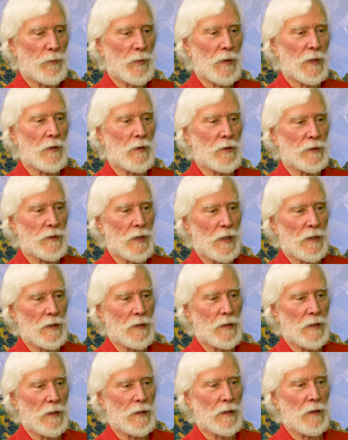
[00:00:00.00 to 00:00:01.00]
because they
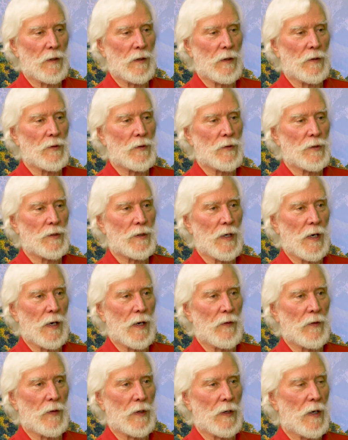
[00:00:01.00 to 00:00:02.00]
didn't
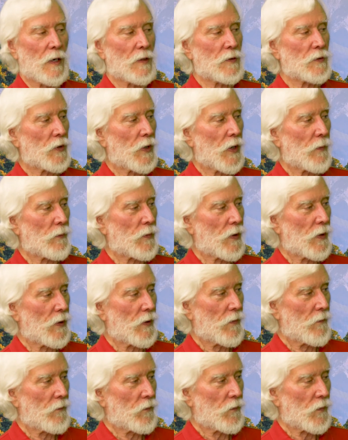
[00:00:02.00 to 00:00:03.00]
understand the concept
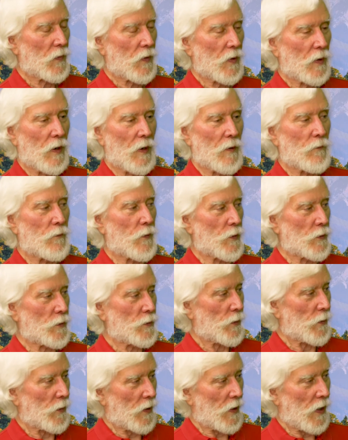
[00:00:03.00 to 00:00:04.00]
of
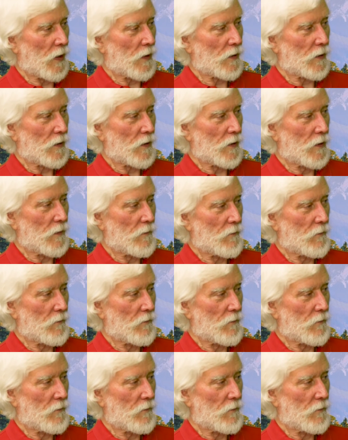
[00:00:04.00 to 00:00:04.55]
virtual reality.